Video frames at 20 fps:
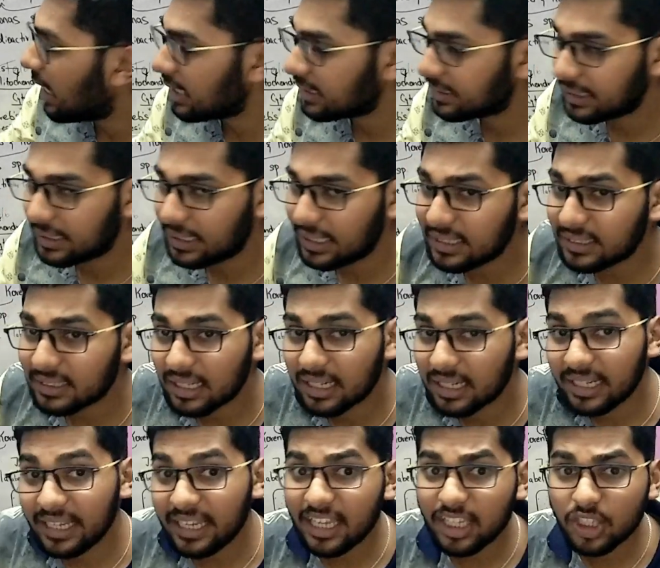acid is
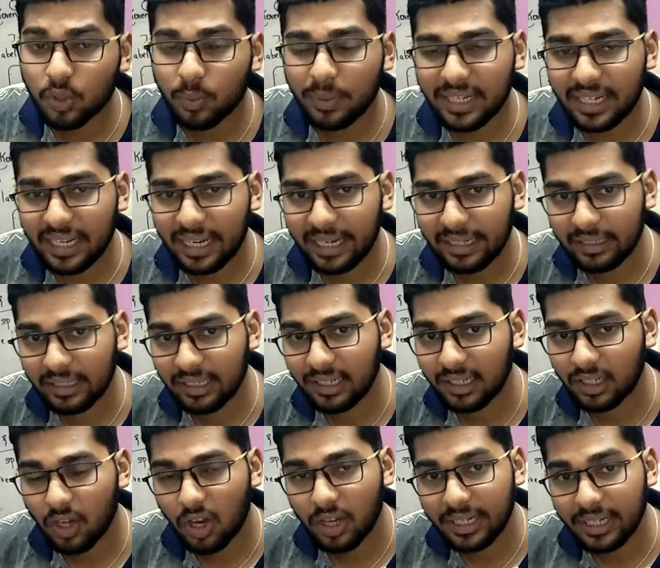
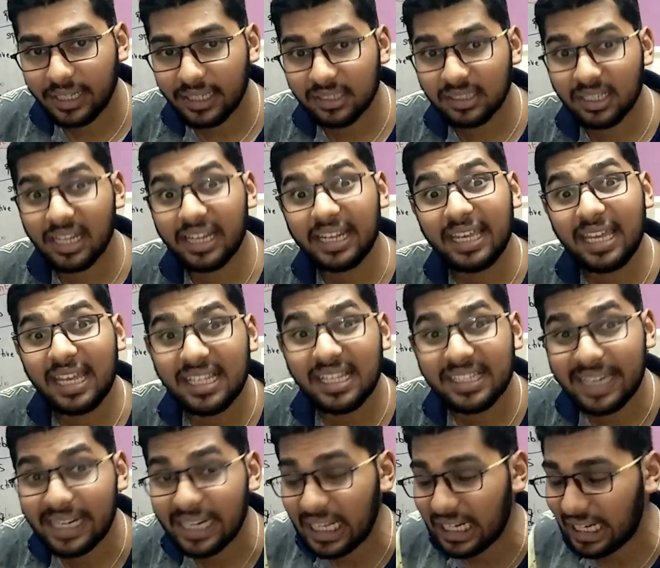rejuvenated or it is
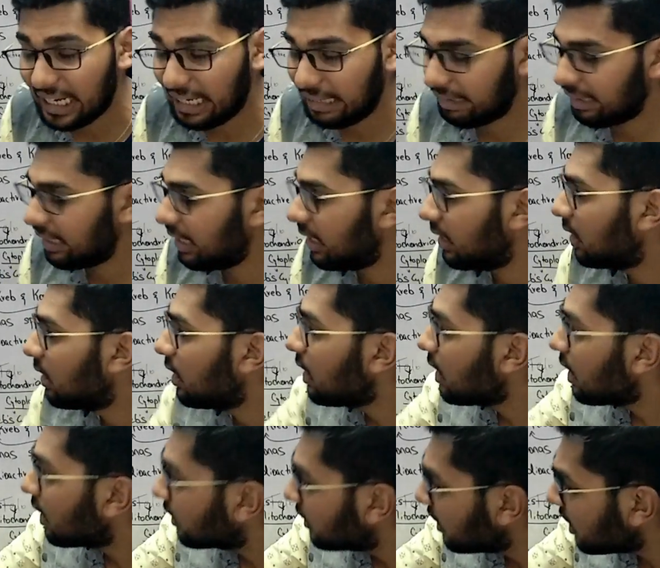regenerated.
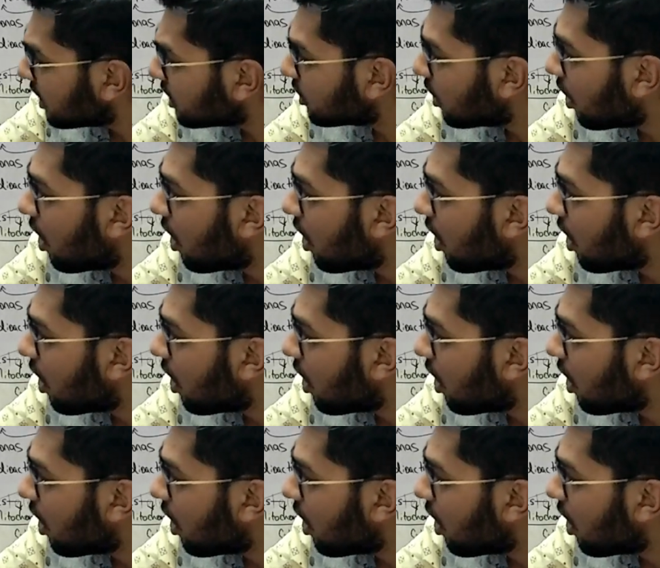This